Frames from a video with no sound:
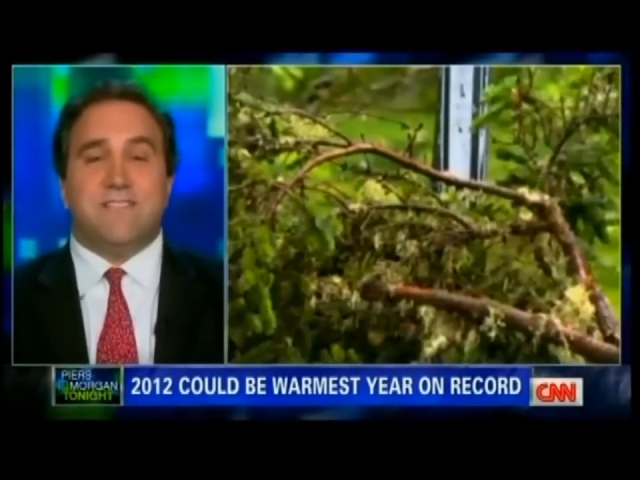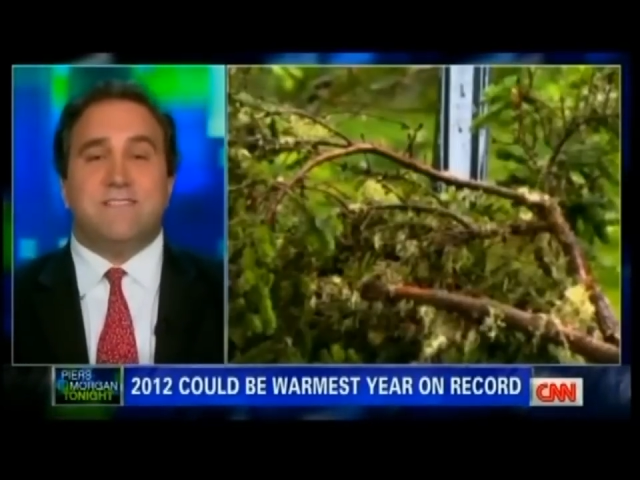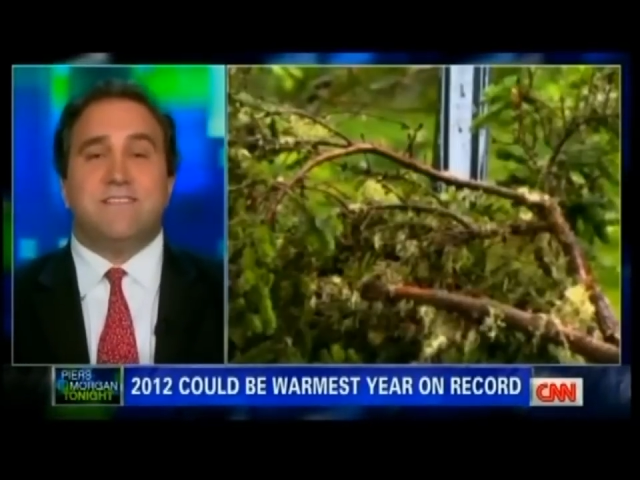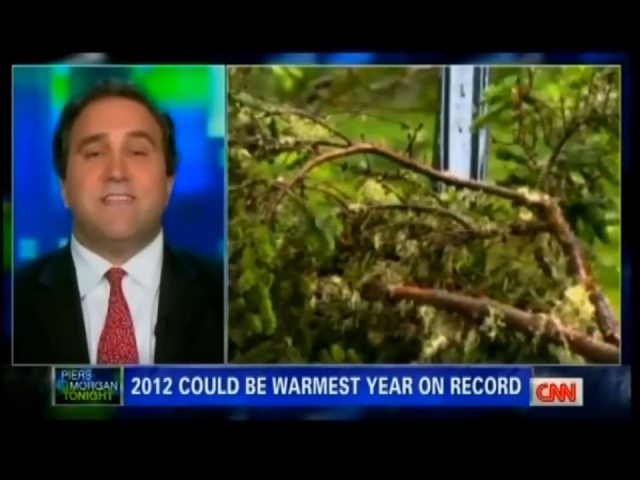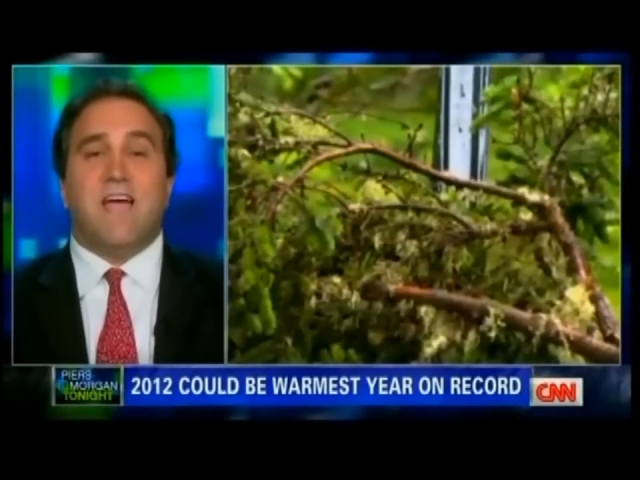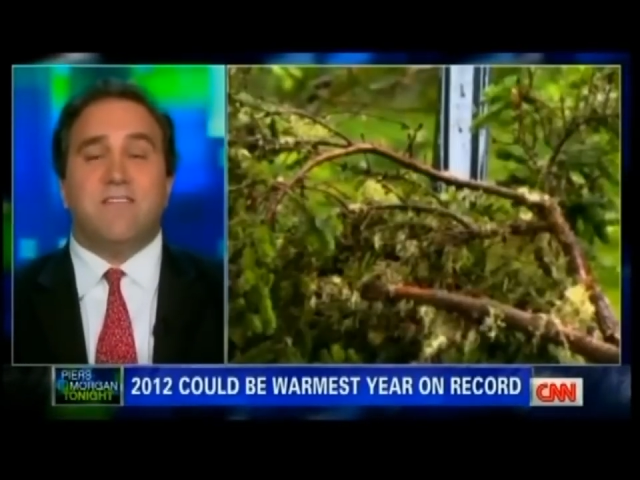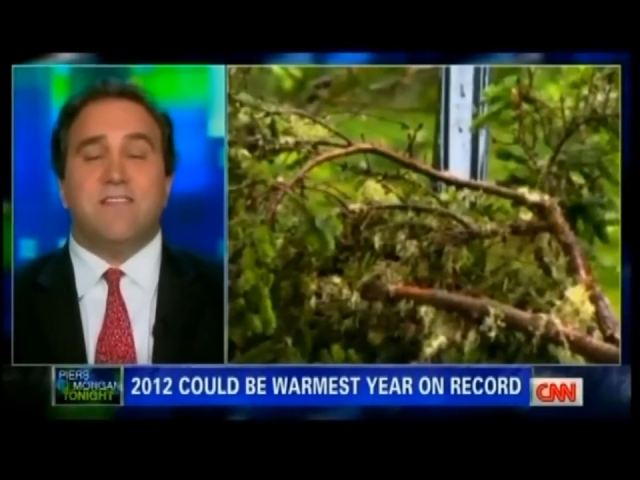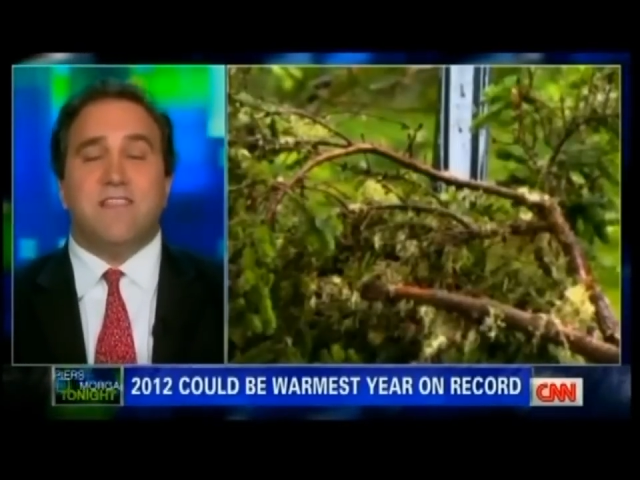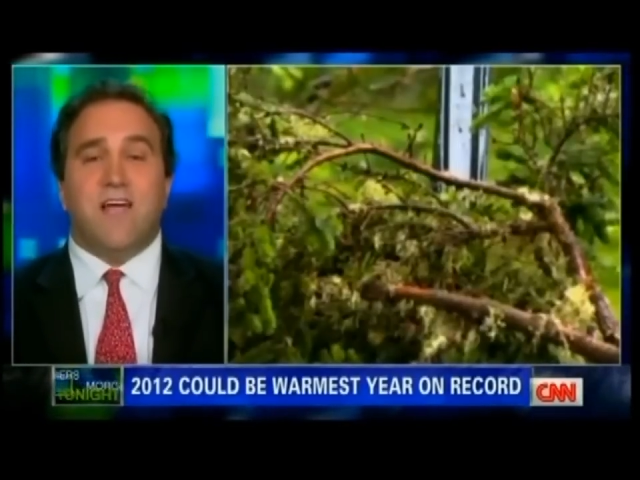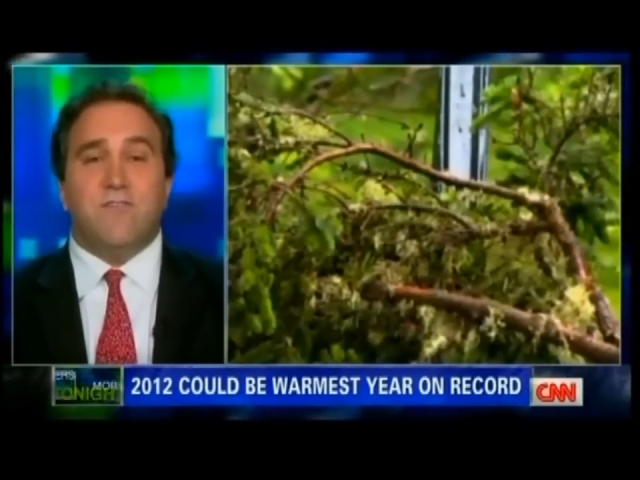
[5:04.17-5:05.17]
This is now the
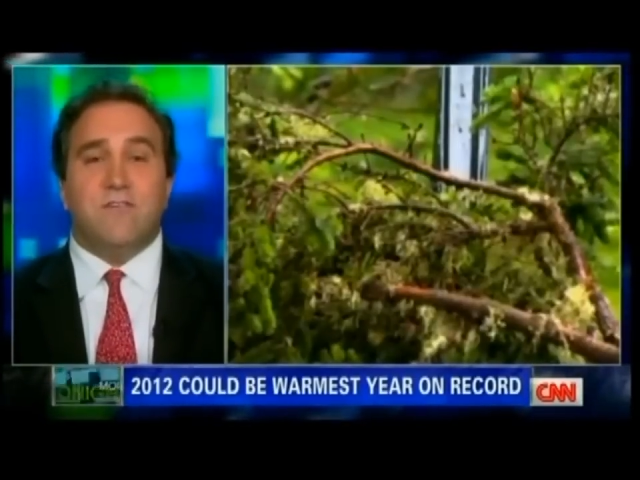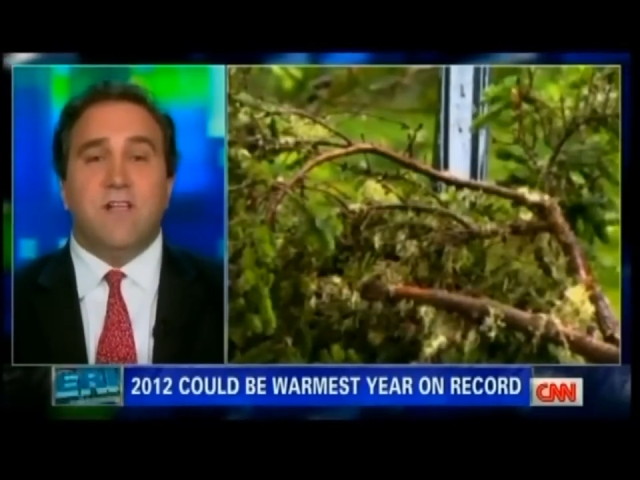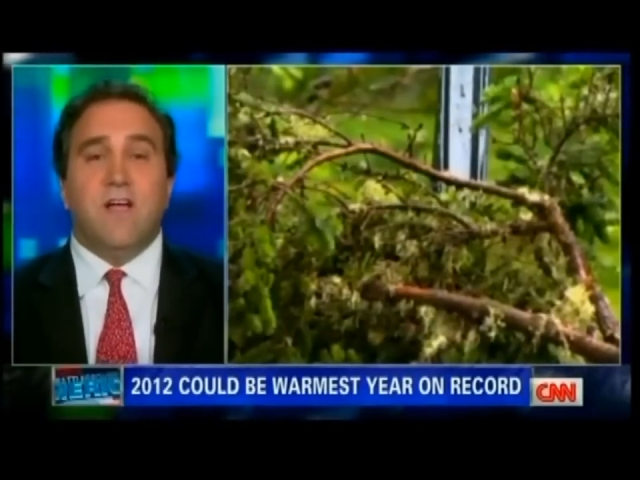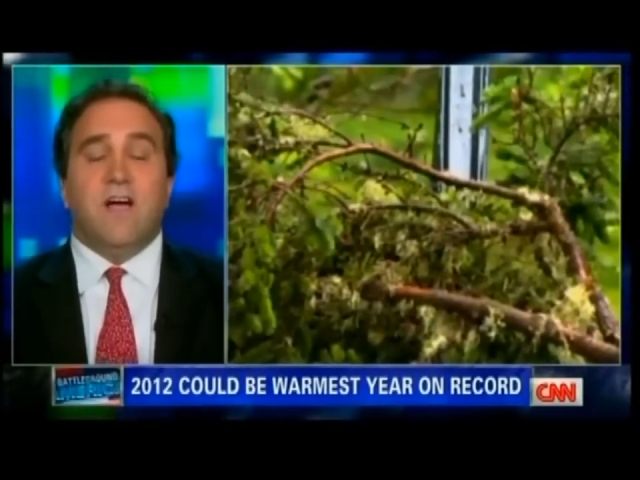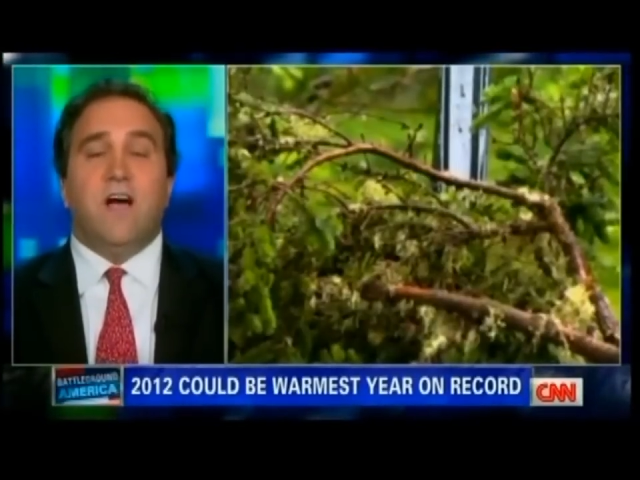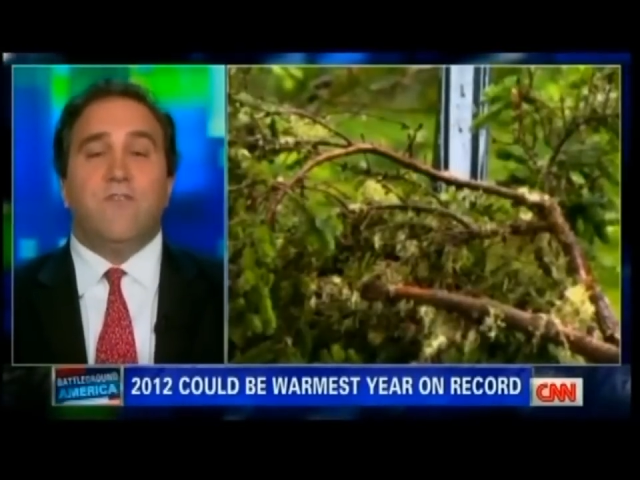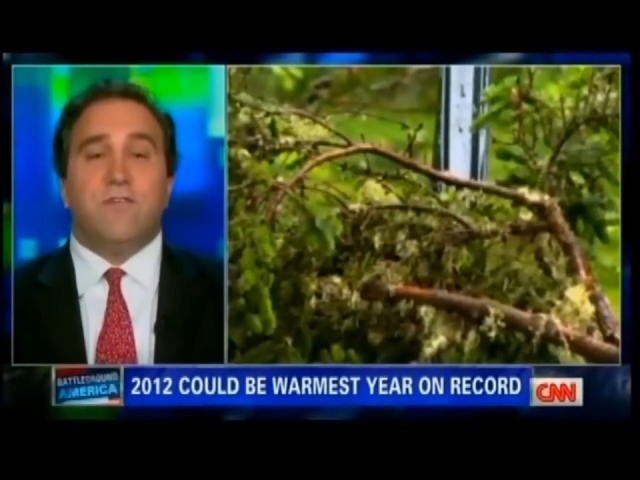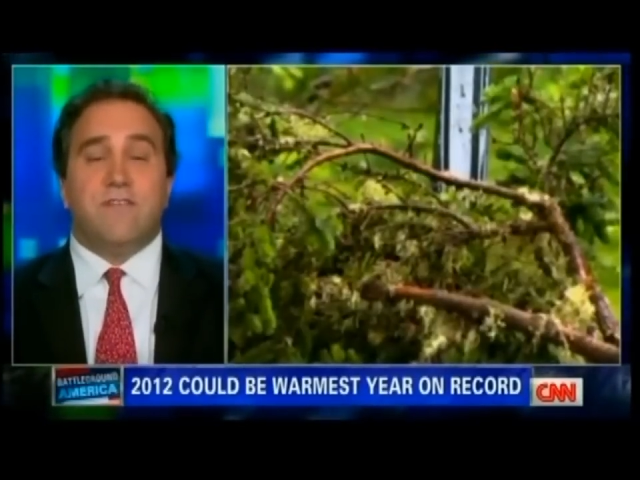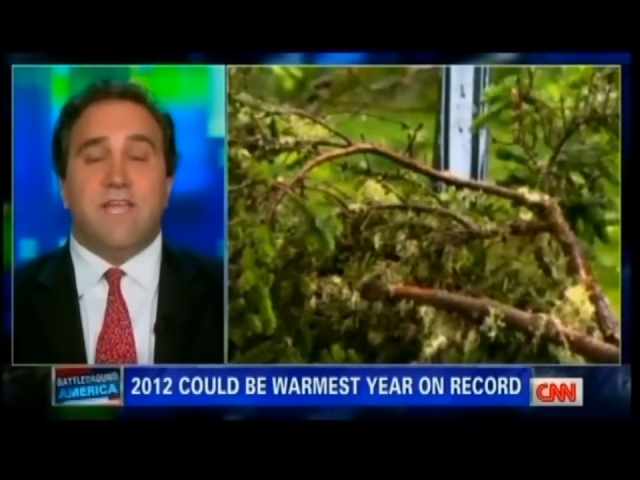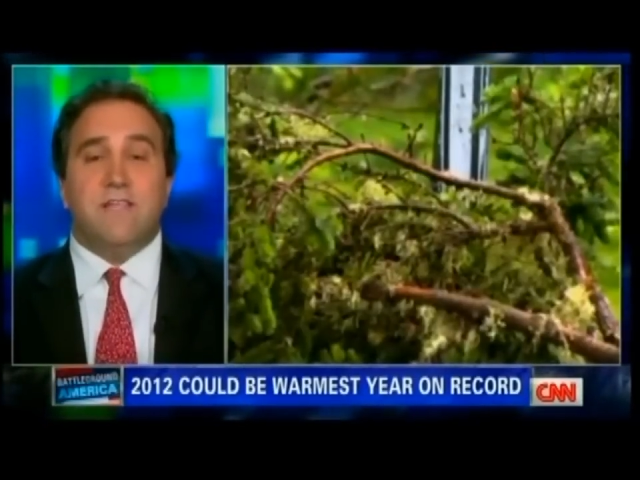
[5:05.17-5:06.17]
level of your daily